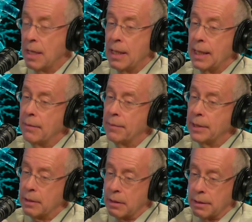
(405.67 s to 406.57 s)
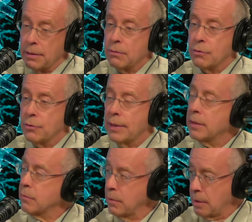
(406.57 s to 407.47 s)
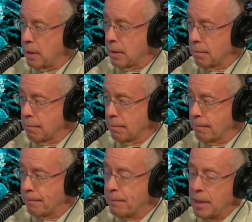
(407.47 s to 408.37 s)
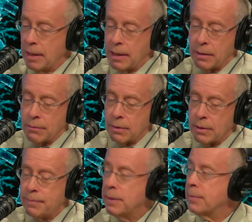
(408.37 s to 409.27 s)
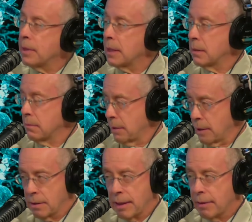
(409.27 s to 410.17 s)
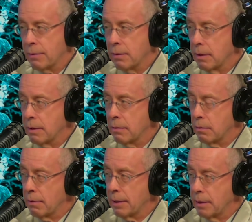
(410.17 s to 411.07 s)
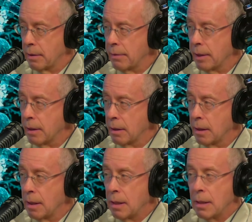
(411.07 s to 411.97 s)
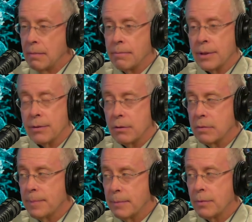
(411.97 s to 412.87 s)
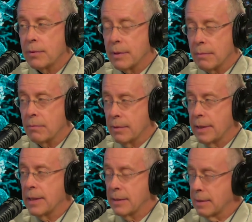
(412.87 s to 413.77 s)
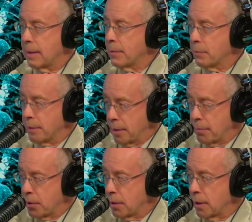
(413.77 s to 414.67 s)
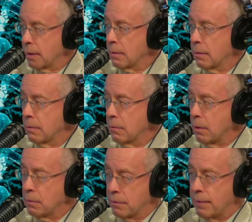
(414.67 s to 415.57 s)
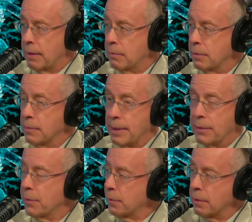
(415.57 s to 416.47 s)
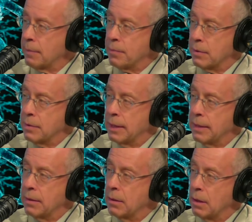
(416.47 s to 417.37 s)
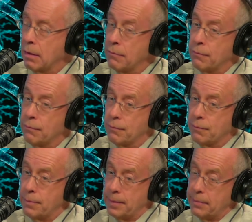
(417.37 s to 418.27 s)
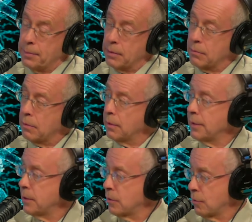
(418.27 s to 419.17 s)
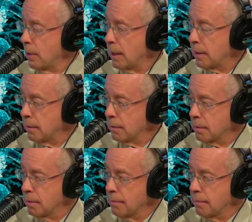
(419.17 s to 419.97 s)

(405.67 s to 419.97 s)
And when clinical trials were done, enrolling people on the standard clinical criteria, but those people that were then examined with imaging, what was found was about 30% of the people enrolled in these trials